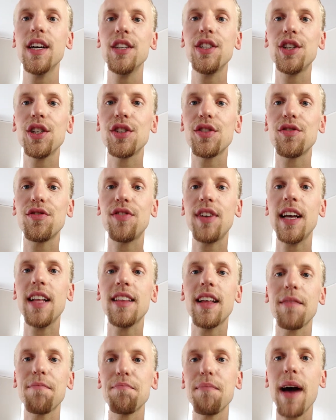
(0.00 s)
just feel
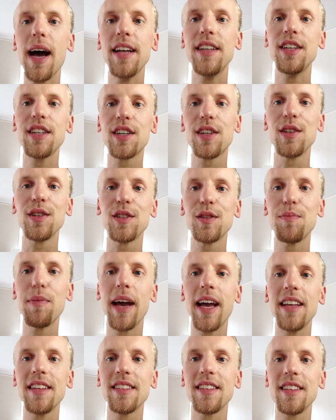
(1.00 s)
that magical
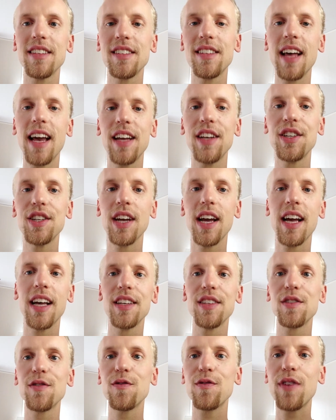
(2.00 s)
space the stage
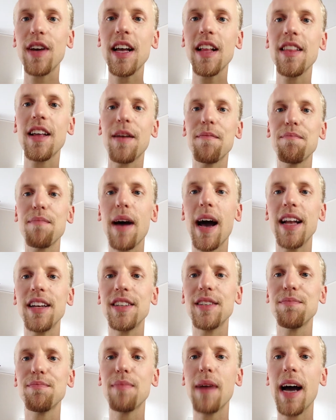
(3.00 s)
is. Feel that
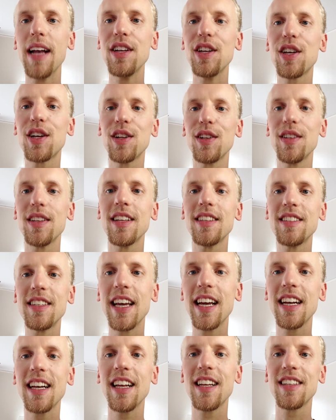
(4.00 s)
magical, the
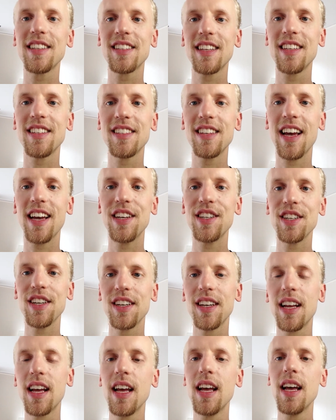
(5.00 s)
tingling sensation,
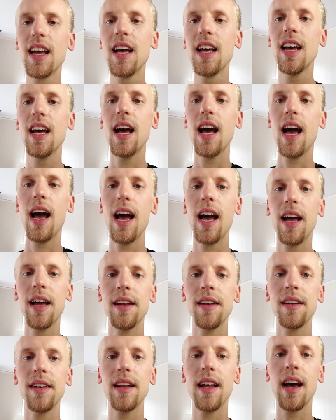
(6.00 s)

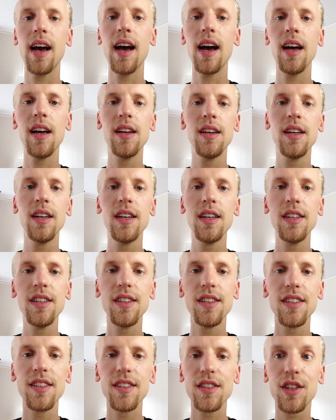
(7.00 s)
and
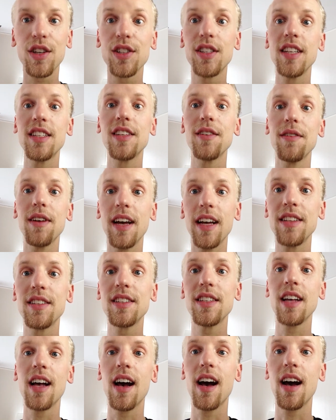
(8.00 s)
because
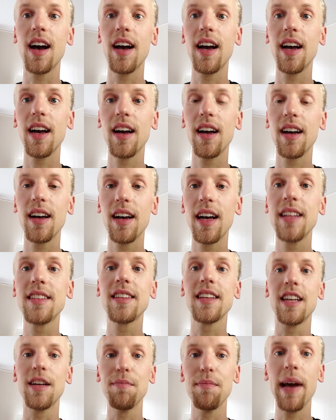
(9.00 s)
it's
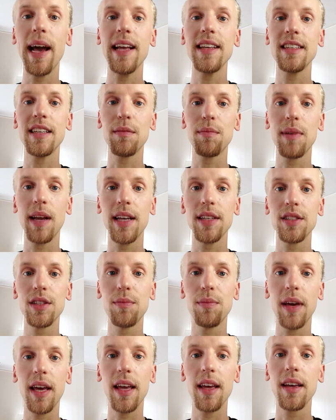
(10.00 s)
an amazing place to
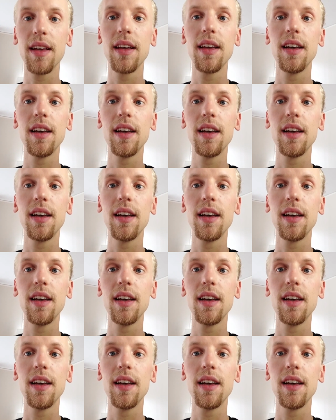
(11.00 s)
be.